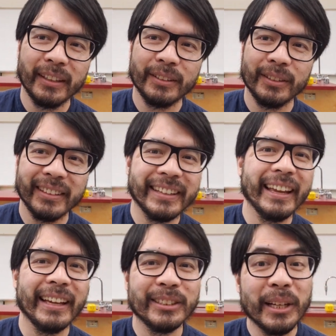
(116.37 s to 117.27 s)
to
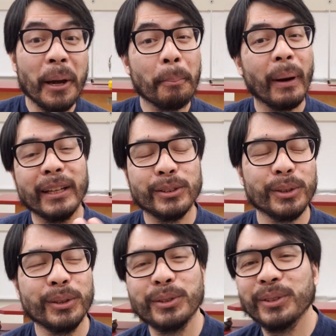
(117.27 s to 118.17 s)
engage my
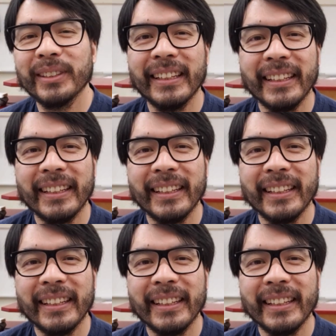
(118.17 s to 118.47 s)
students,